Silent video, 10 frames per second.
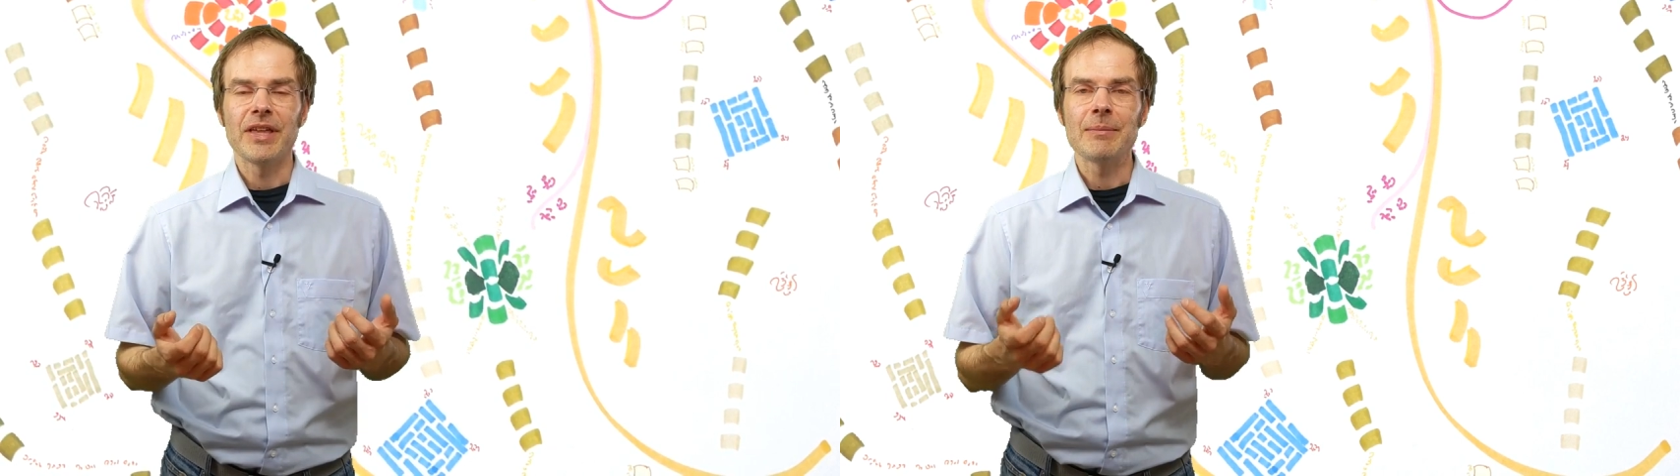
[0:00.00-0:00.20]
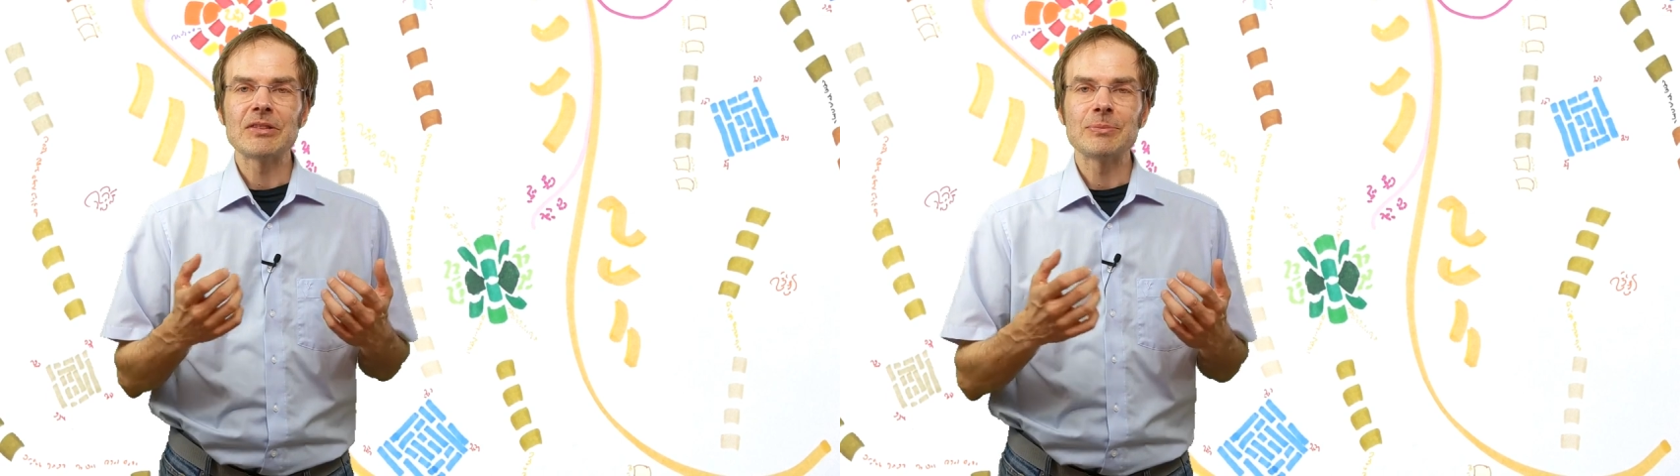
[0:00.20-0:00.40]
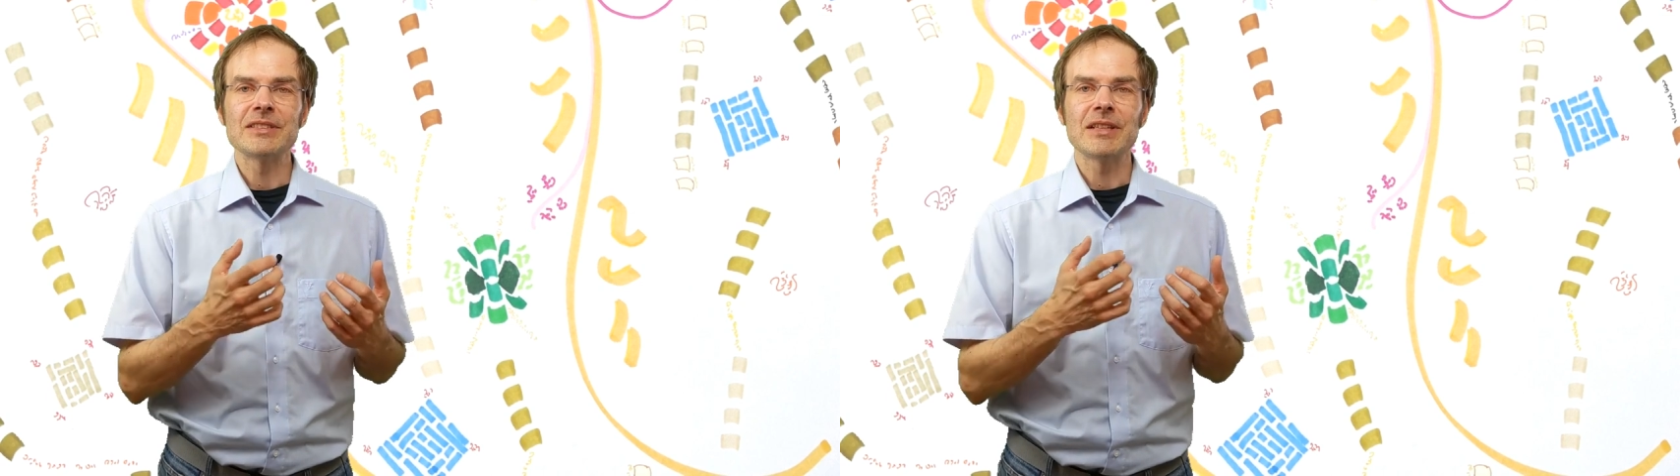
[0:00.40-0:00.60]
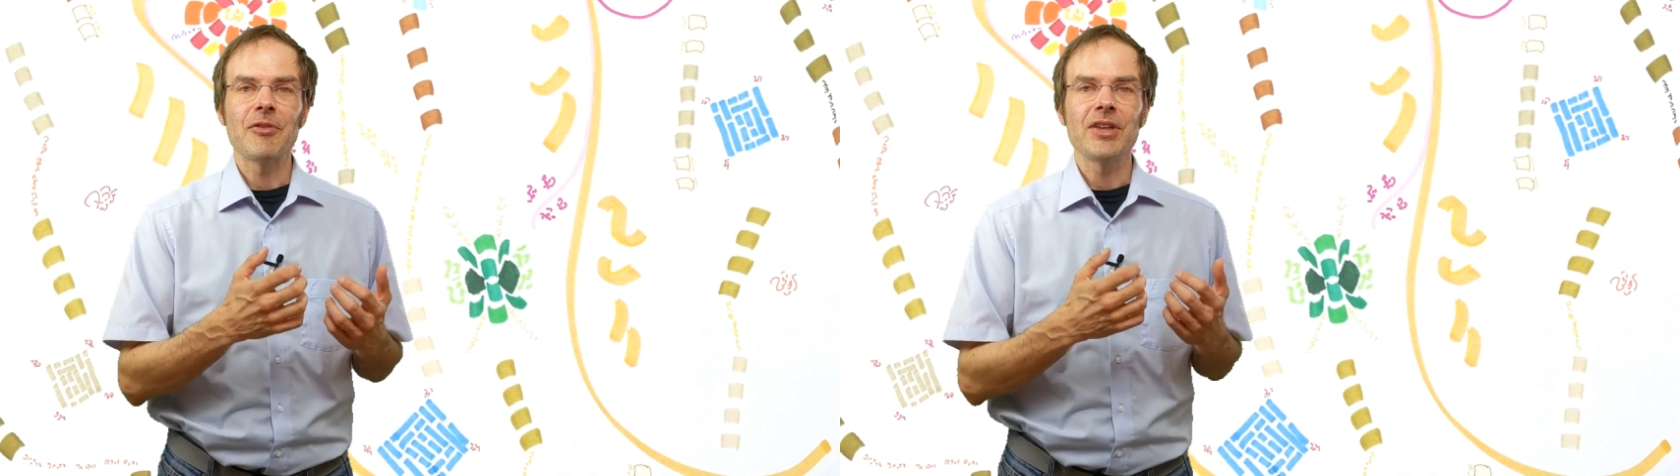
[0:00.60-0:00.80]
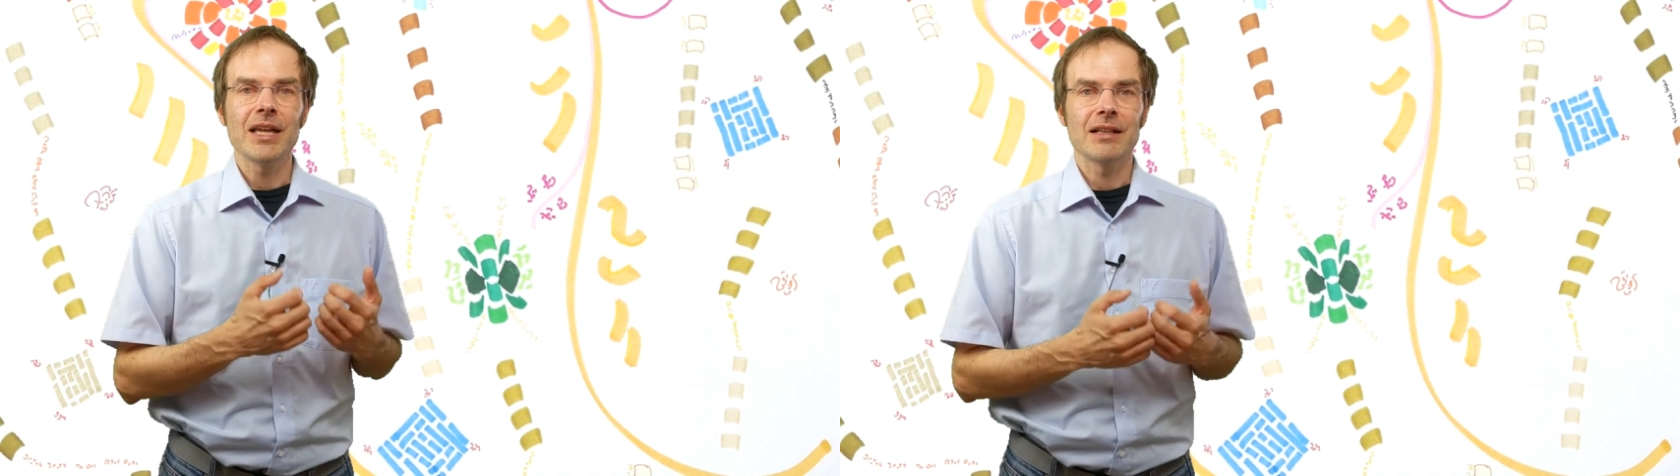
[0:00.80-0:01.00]
They must be
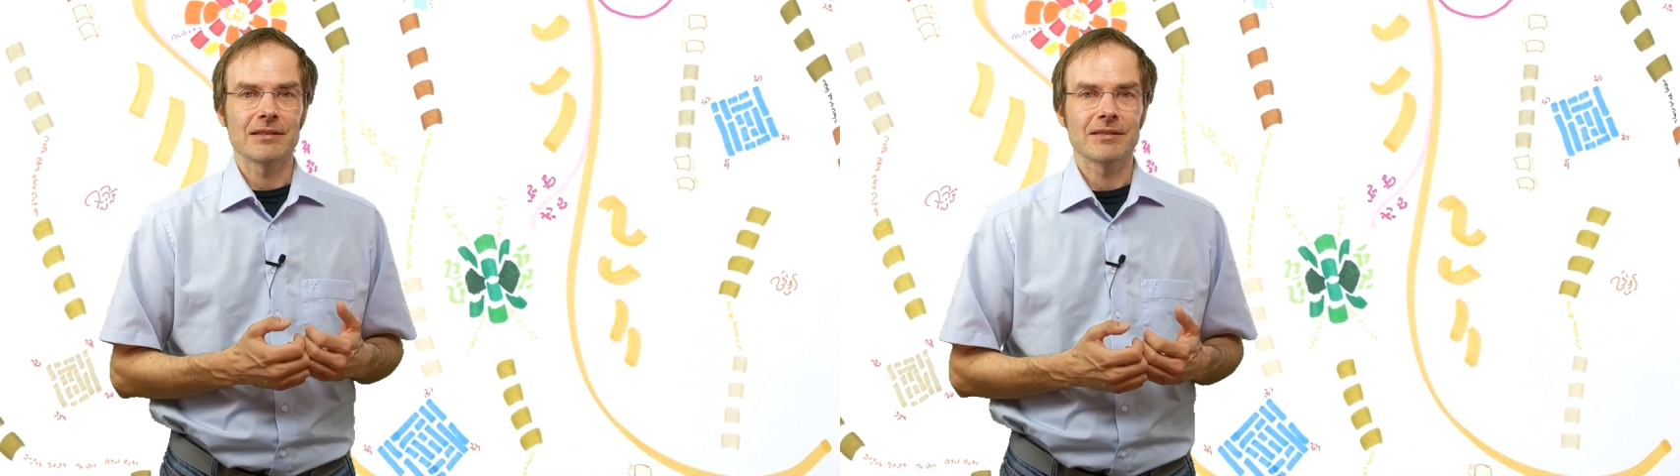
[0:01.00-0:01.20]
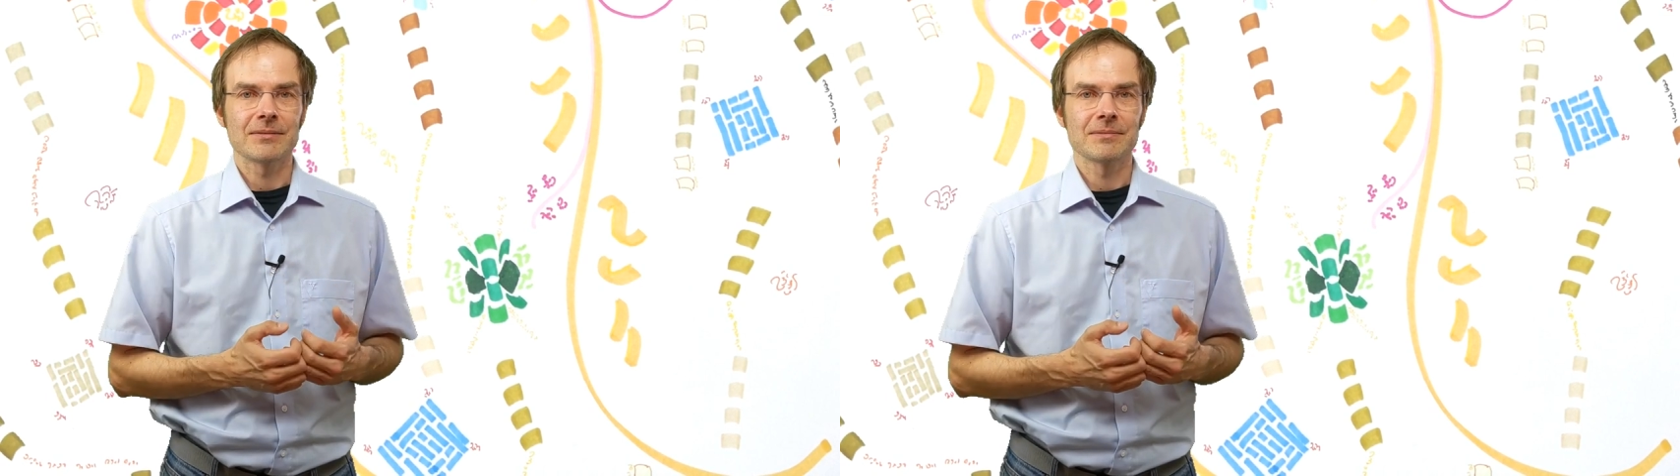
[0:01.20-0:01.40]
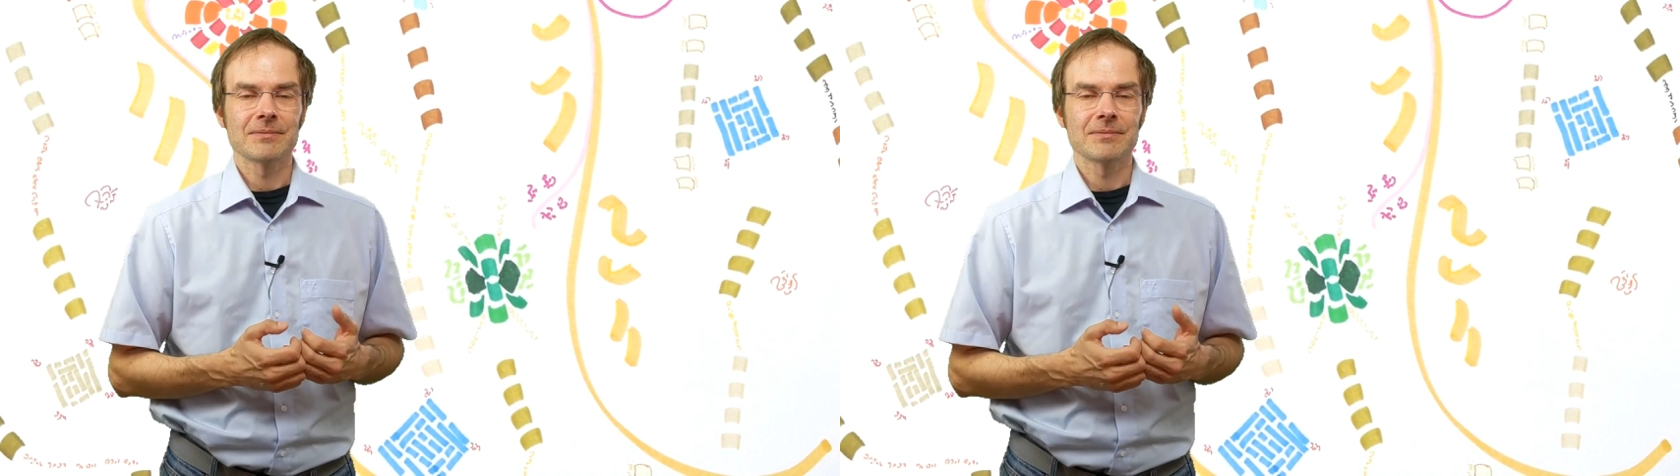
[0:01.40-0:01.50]
something else.